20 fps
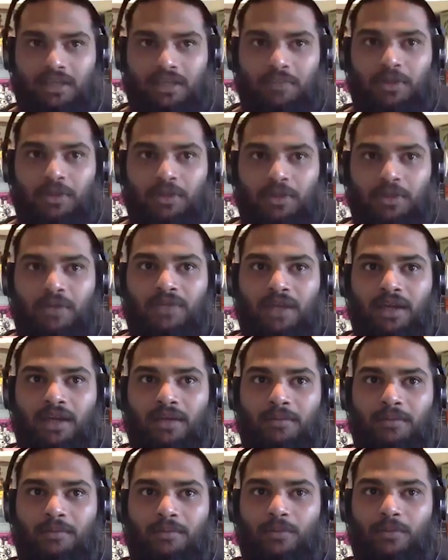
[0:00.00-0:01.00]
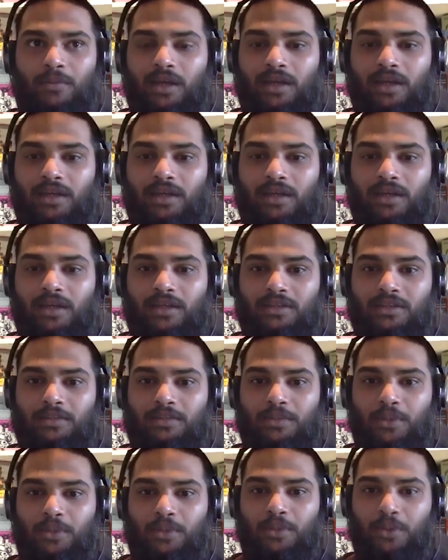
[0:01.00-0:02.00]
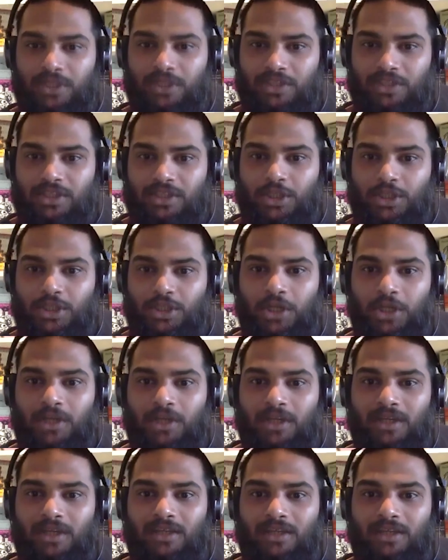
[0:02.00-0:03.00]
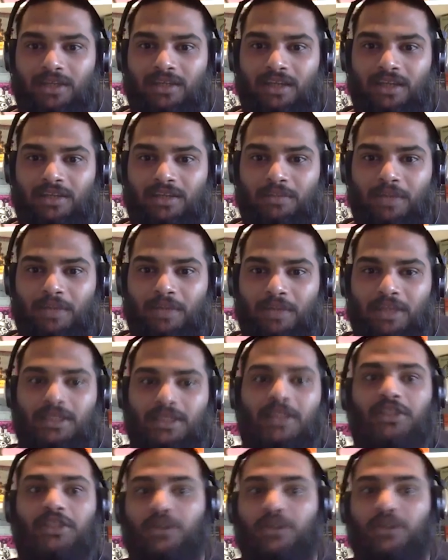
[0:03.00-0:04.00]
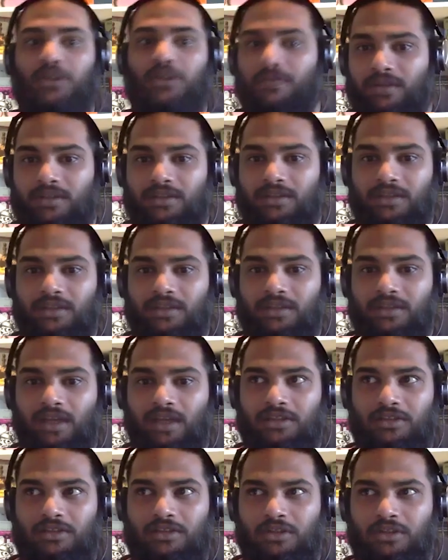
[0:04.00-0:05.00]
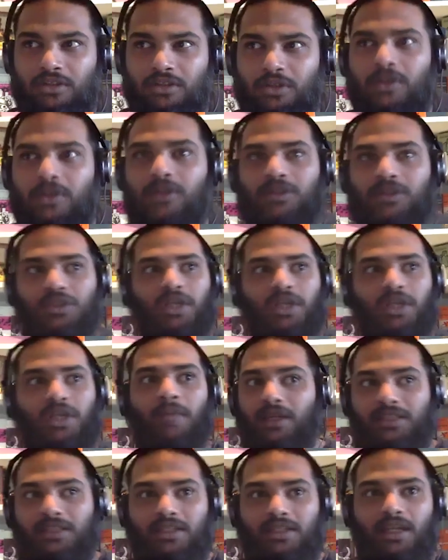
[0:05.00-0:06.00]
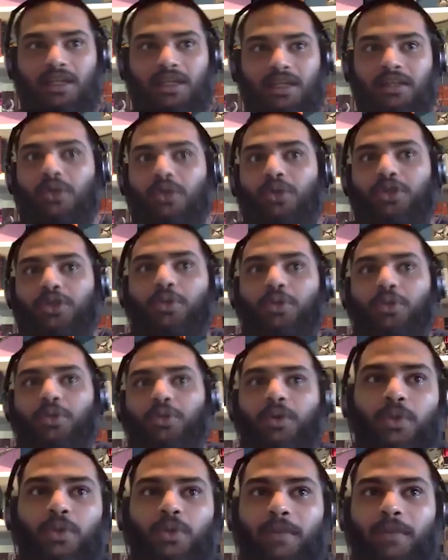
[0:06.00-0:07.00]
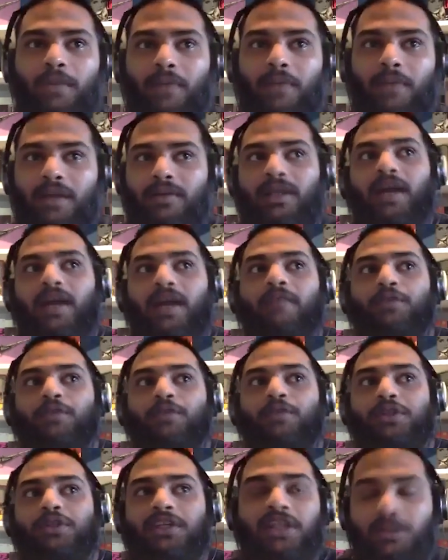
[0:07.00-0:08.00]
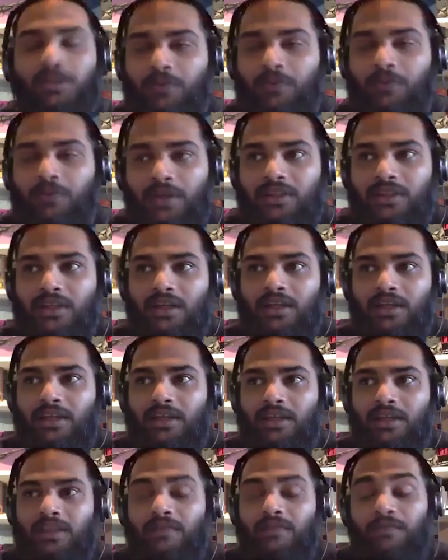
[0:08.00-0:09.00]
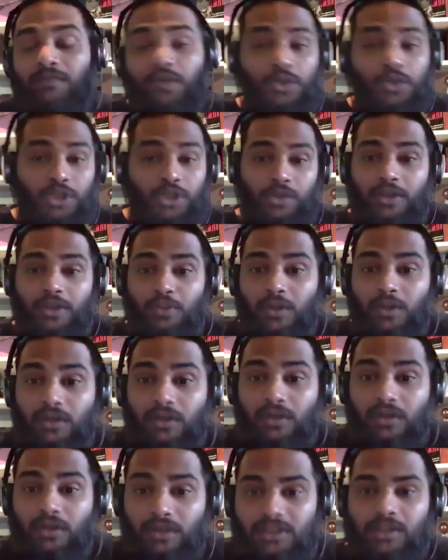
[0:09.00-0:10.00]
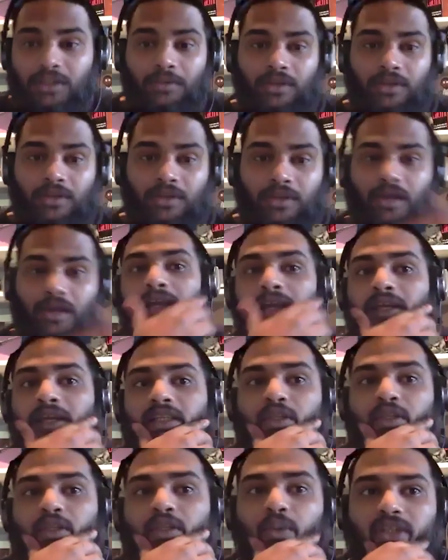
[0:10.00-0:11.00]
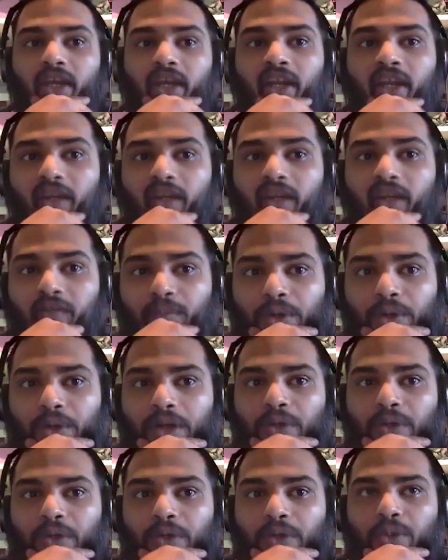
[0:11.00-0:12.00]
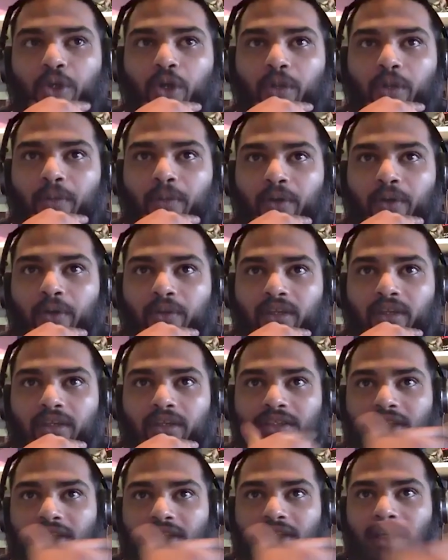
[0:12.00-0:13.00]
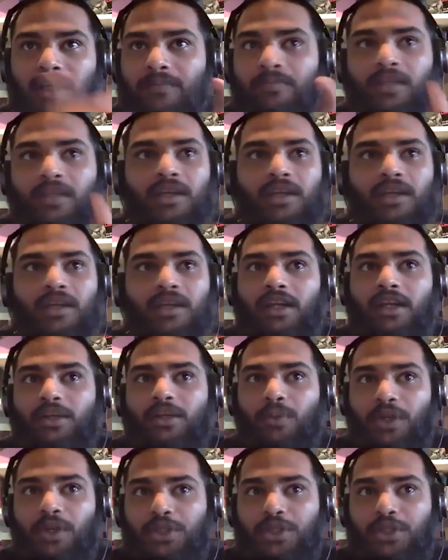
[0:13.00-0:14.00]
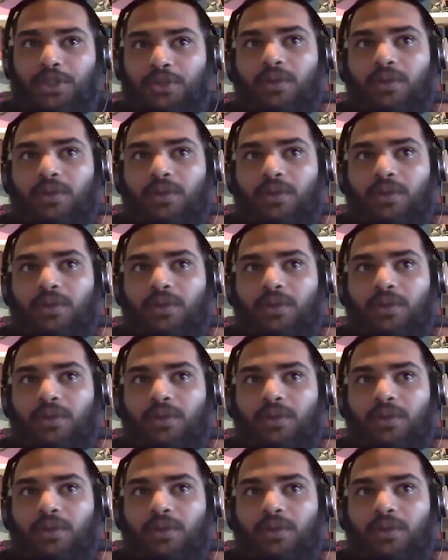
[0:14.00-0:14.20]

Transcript: a bit of time and to process the journey and to make sense of it, and to some extent look towards what I might have to deal with in the future as well. Because towards the end of the book, I do talk about things like interracial